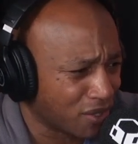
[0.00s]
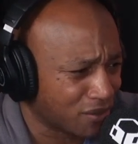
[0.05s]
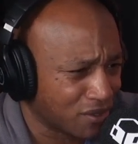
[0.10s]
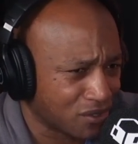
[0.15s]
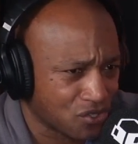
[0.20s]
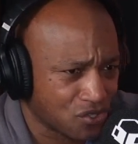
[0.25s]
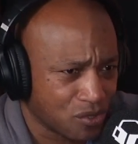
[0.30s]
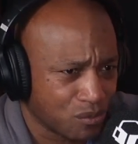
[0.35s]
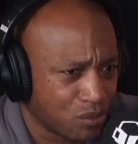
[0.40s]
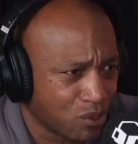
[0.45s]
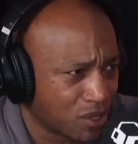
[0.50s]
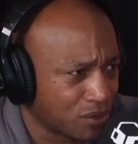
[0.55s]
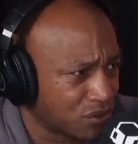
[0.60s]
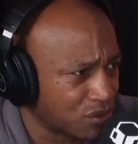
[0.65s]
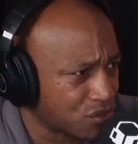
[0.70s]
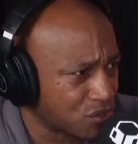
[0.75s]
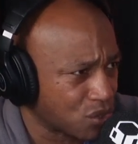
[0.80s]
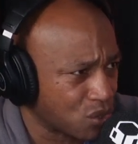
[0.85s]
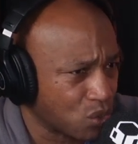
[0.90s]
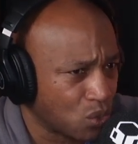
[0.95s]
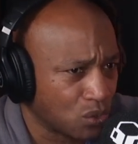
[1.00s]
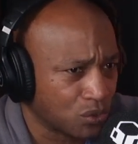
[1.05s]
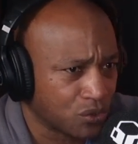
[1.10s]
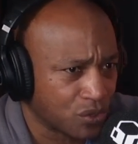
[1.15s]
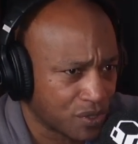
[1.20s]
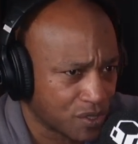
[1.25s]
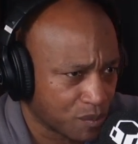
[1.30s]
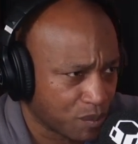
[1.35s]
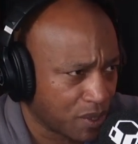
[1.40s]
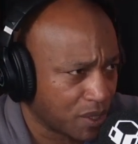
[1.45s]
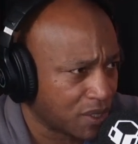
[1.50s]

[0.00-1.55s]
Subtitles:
that she brought to school to explain